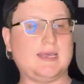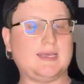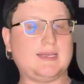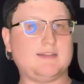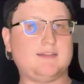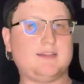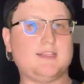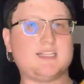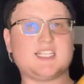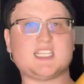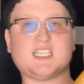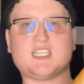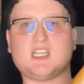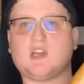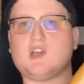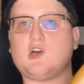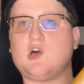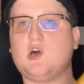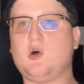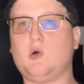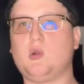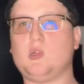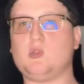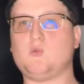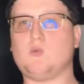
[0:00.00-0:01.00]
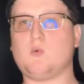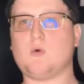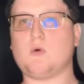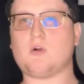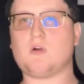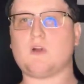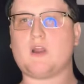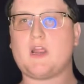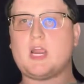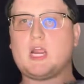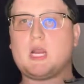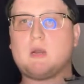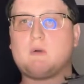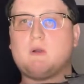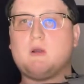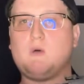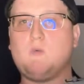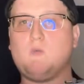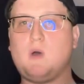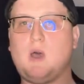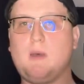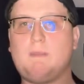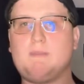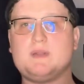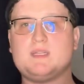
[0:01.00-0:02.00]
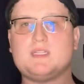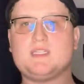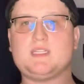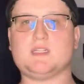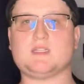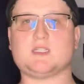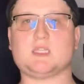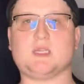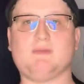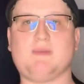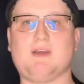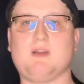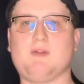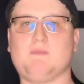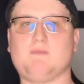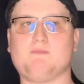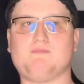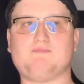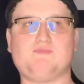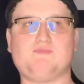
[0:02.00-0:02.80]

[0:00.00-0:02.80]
This is a Cold War era weapon system, and